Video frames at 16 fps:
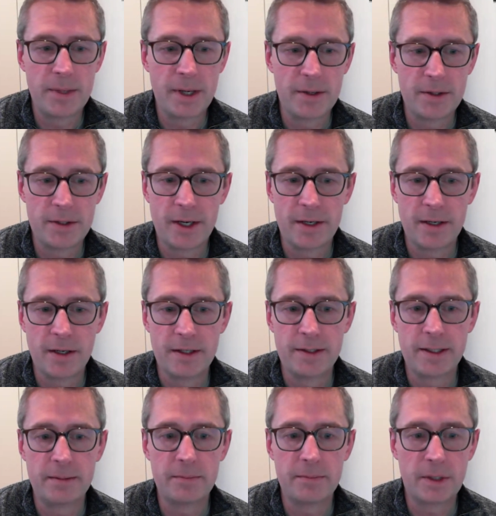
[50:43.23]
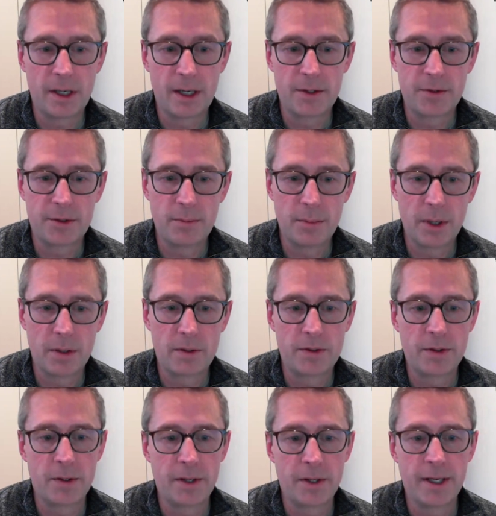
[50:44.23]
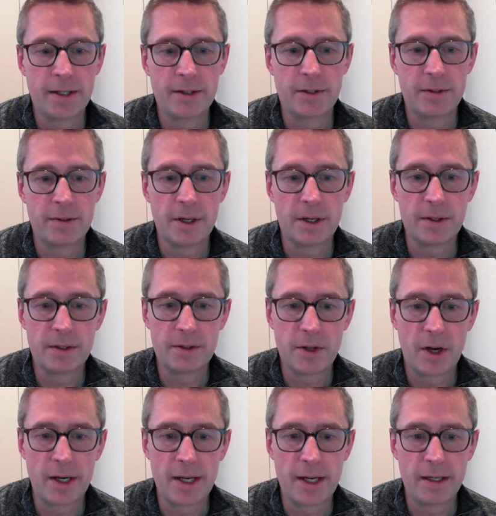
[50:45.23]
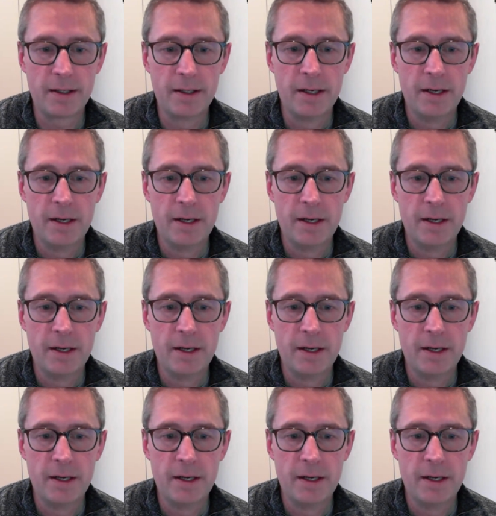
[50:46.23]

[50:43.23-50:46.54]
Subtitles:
standardizing classroom blocks and things, and designing.